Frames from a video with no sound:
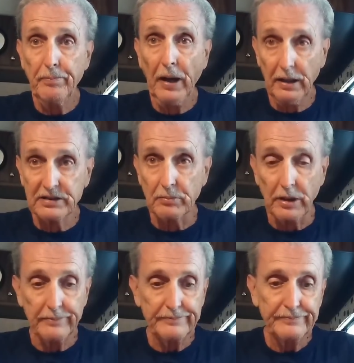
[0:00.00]

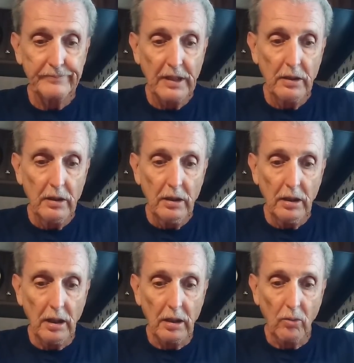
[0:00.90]
Possibly.
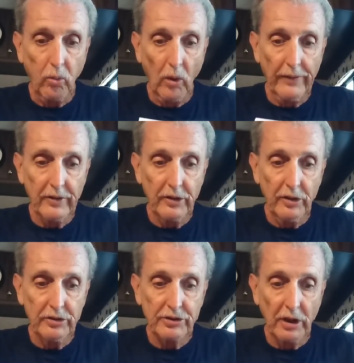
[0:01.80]
Uh, whether
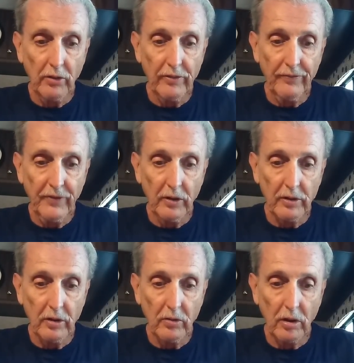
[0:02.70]
you show the
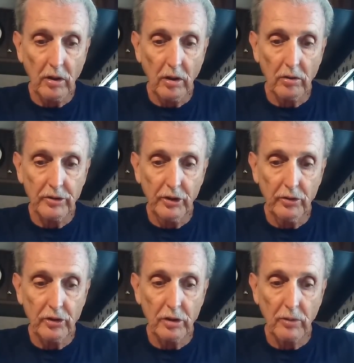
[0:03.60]
photo on
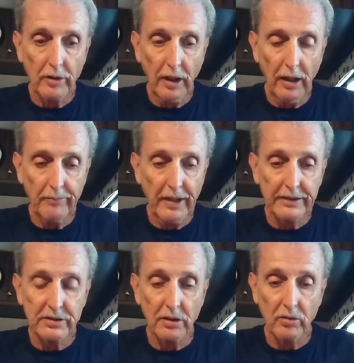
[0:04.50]
YouTube or not
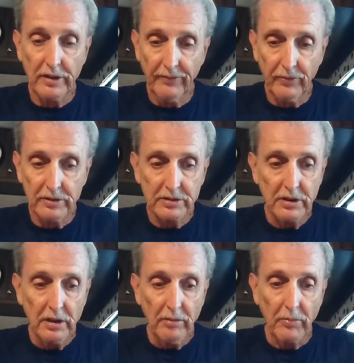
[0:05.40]
makes no difference,
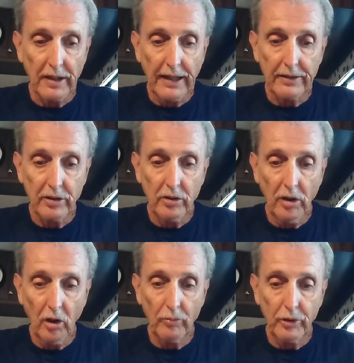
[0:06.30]
but I do
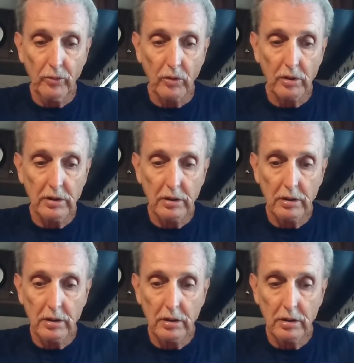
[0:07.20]
hope you will
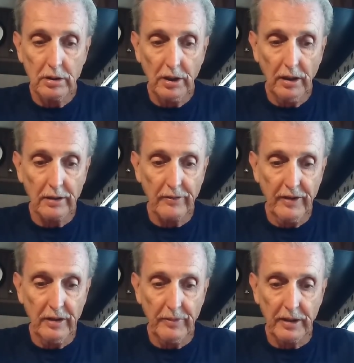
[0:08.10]
tuck
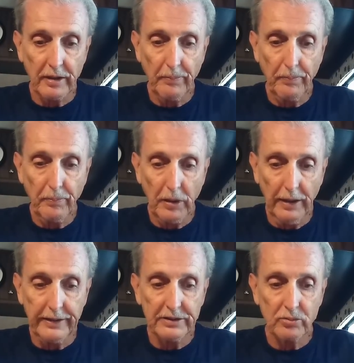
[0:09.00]
them in a
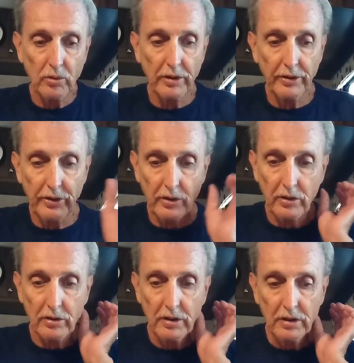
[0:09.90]
place where
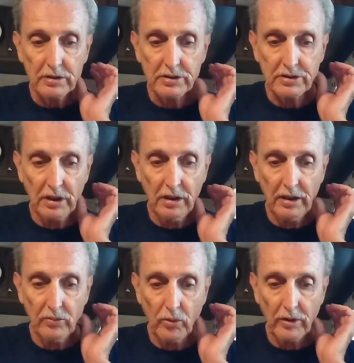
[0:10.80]
your
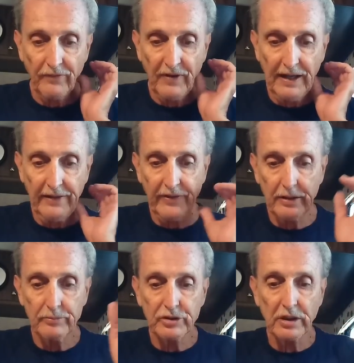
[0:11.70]
son will find
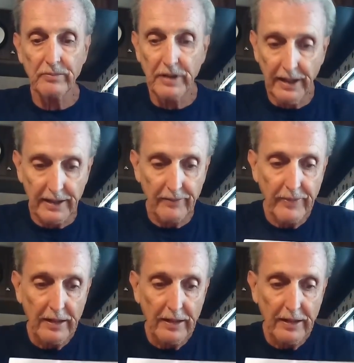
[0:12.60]
them someday.